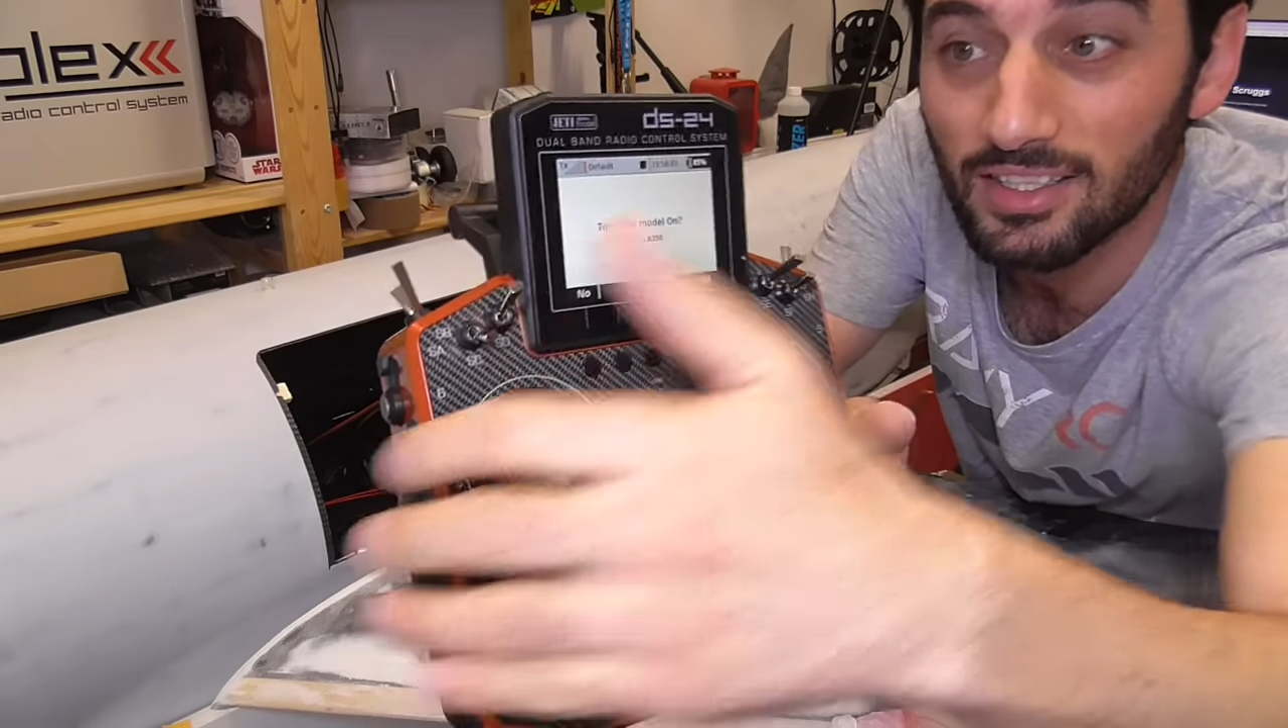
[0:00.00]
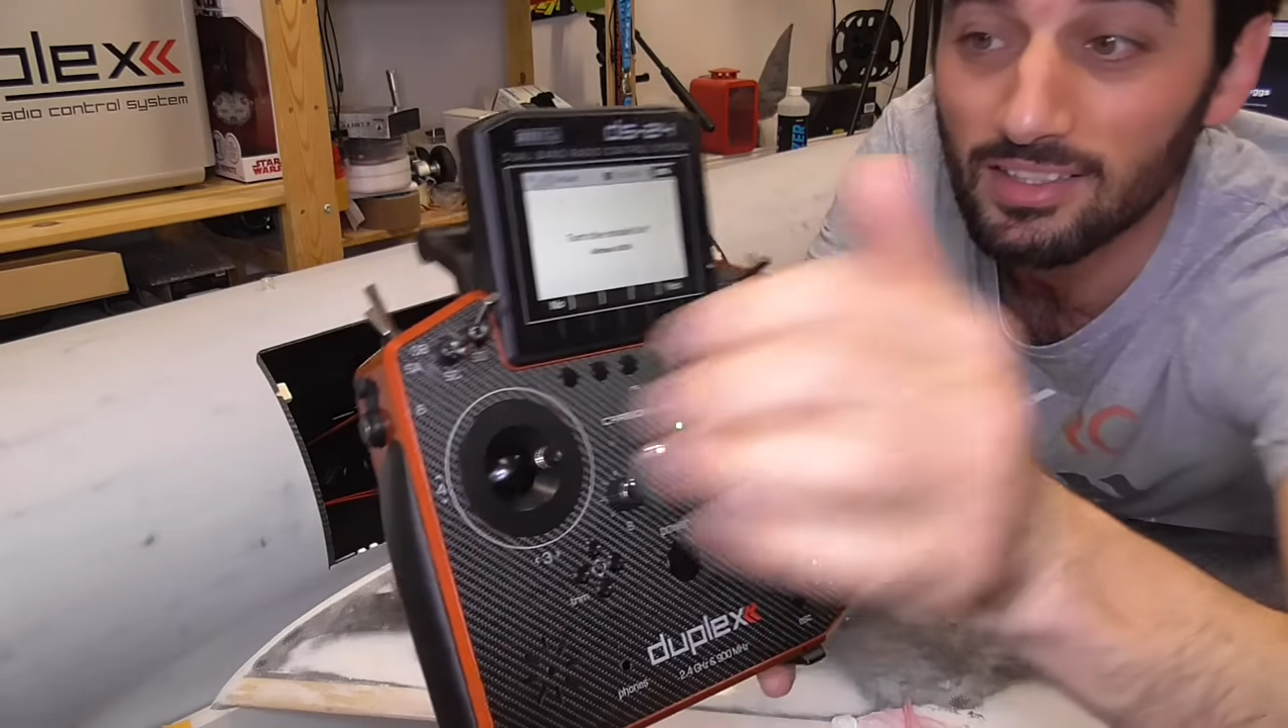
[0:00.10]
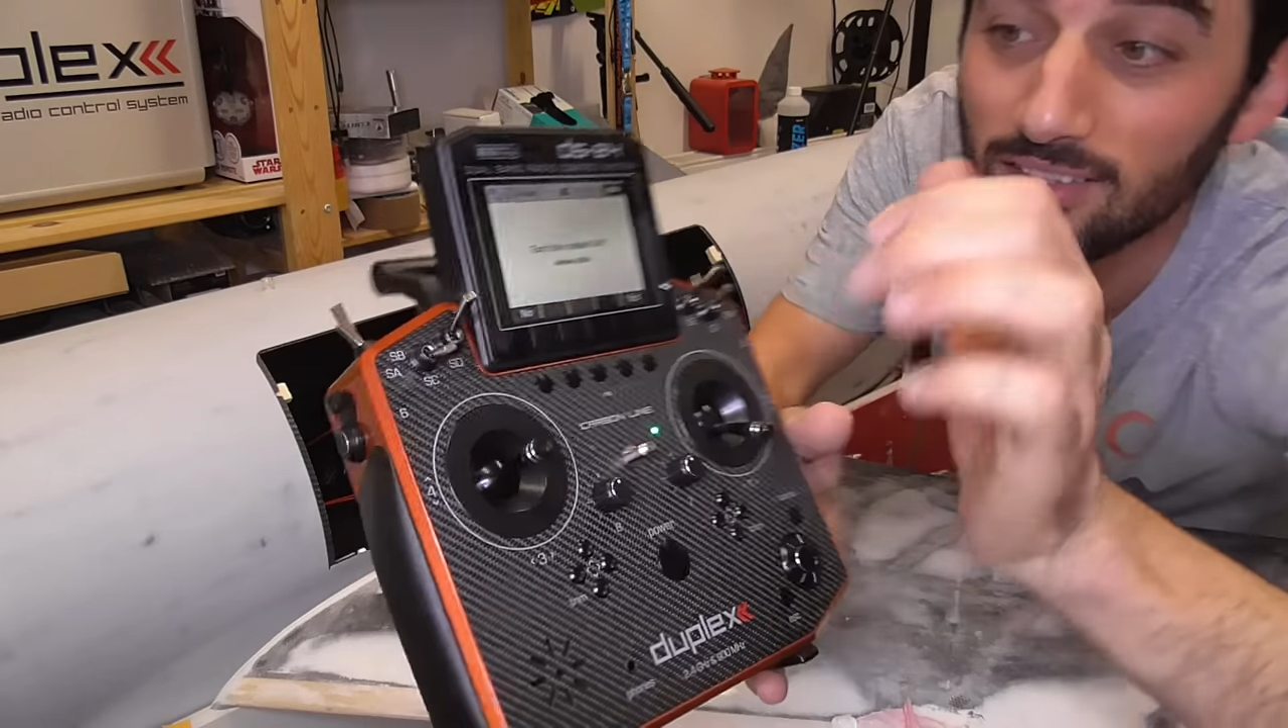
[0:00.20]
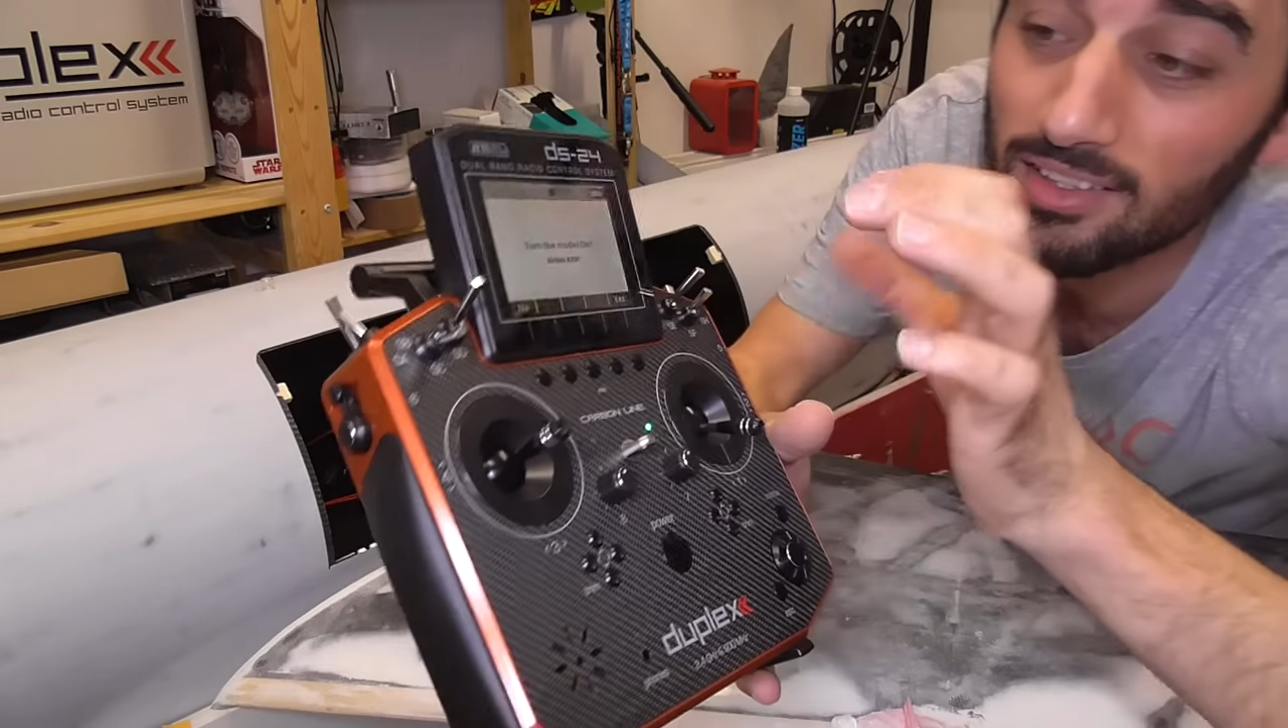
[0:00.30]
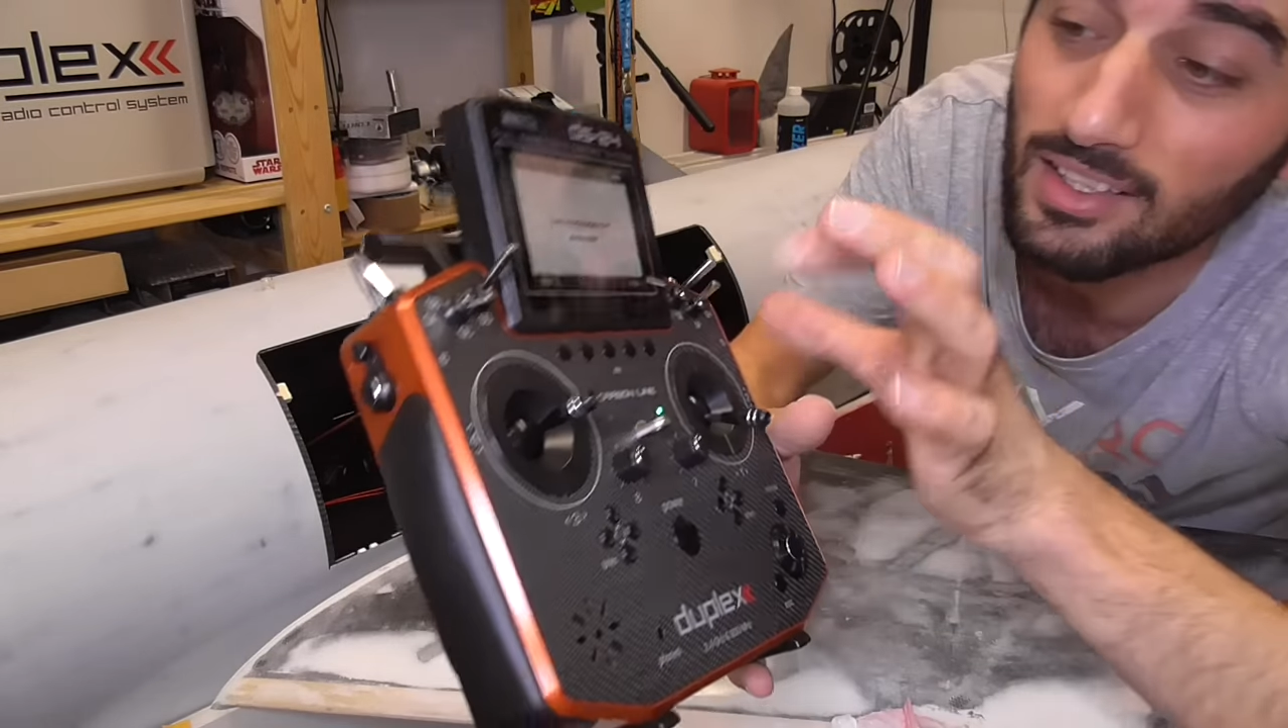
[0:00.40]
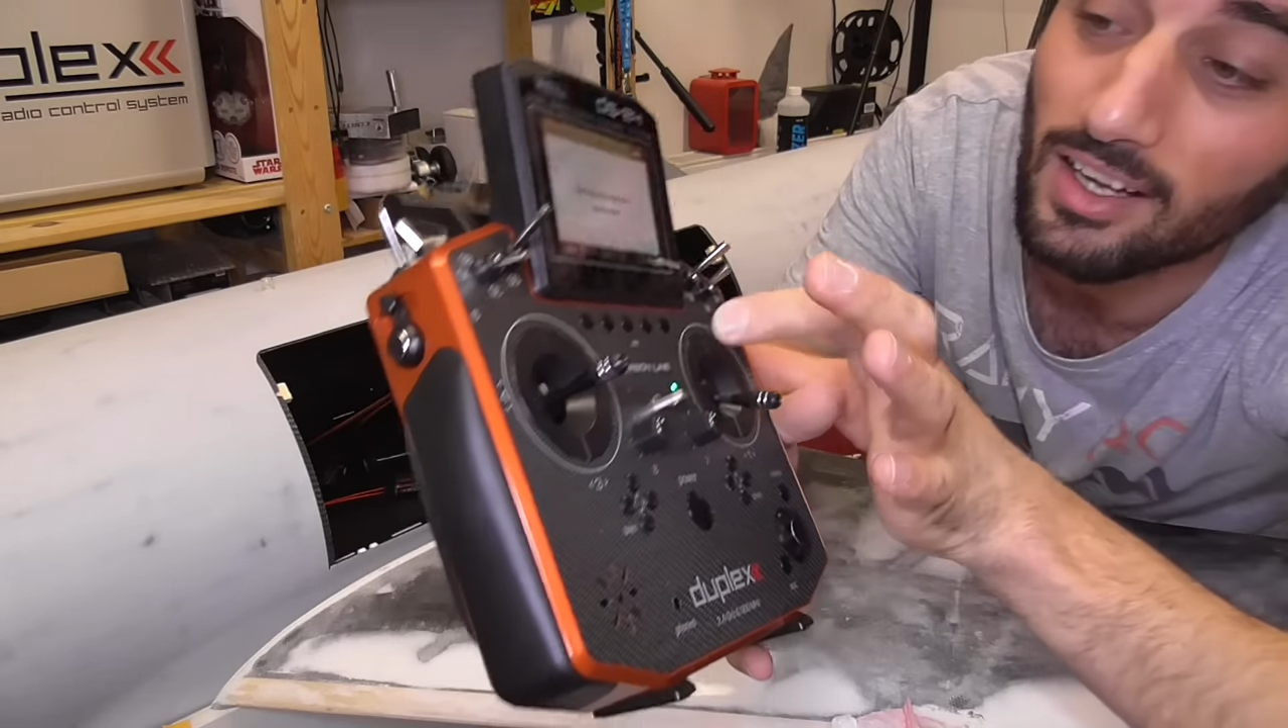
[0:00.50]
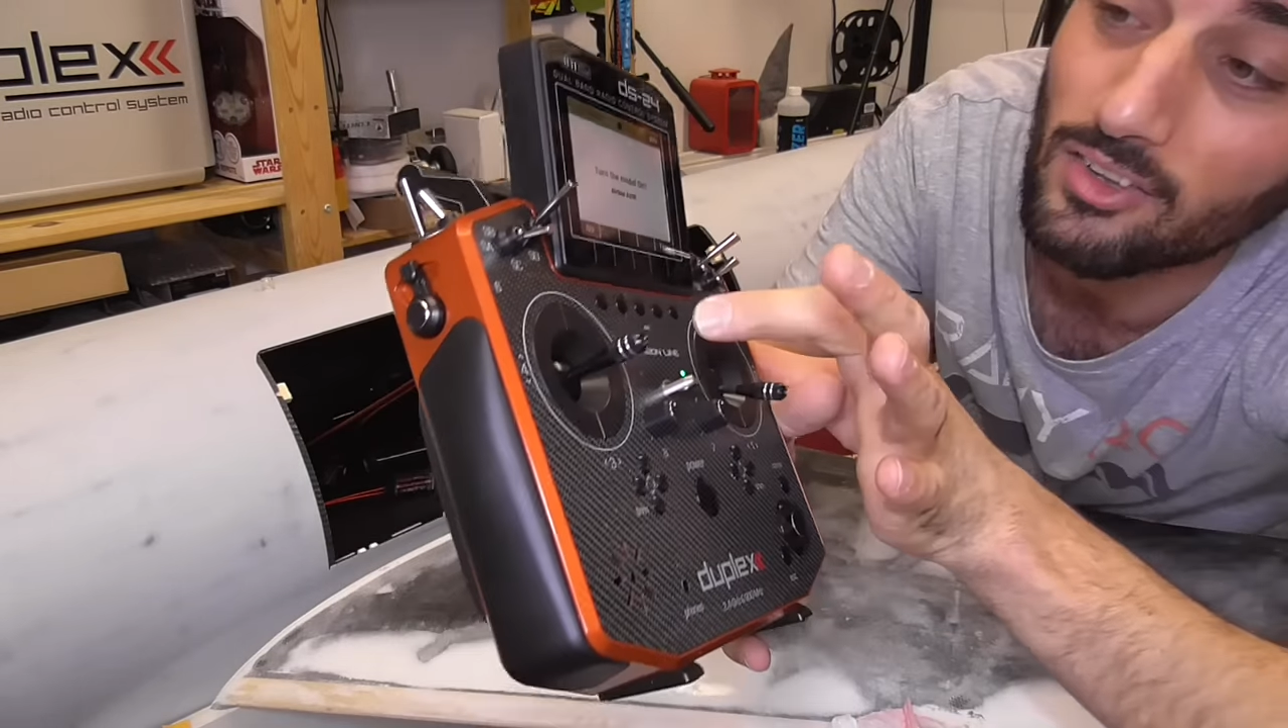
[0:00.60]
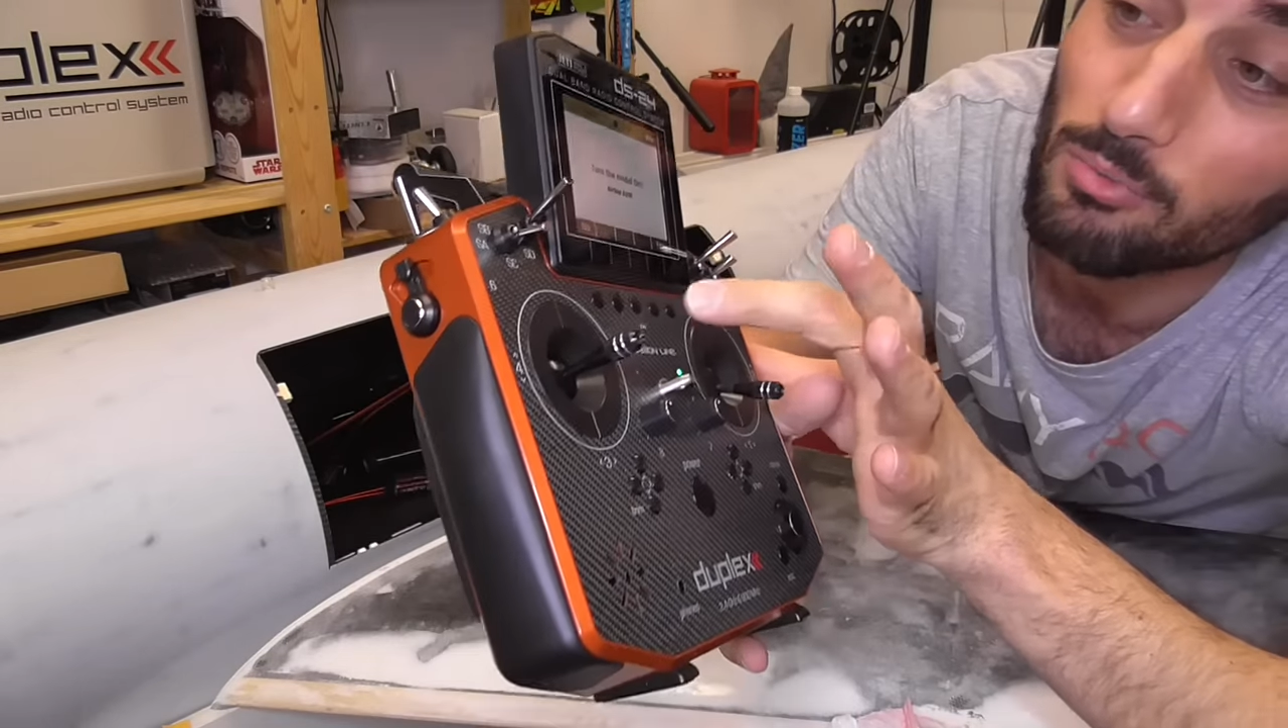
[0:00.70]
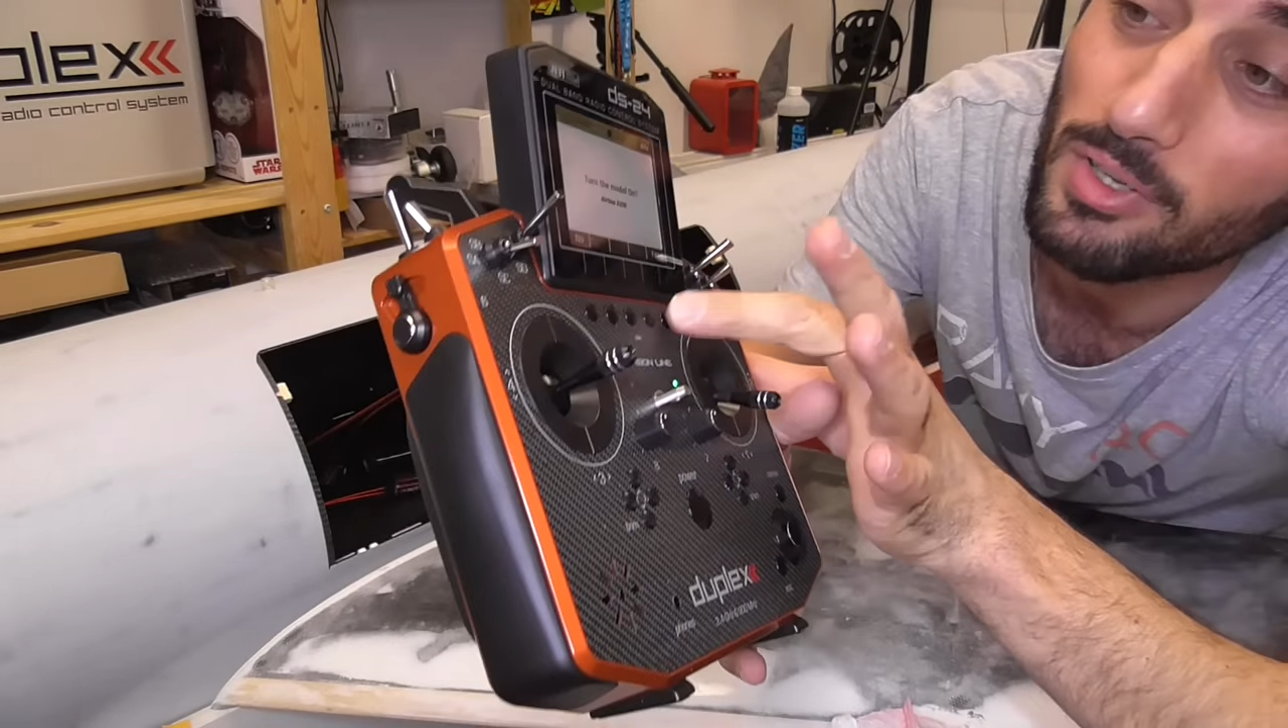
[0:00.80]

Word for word: it tells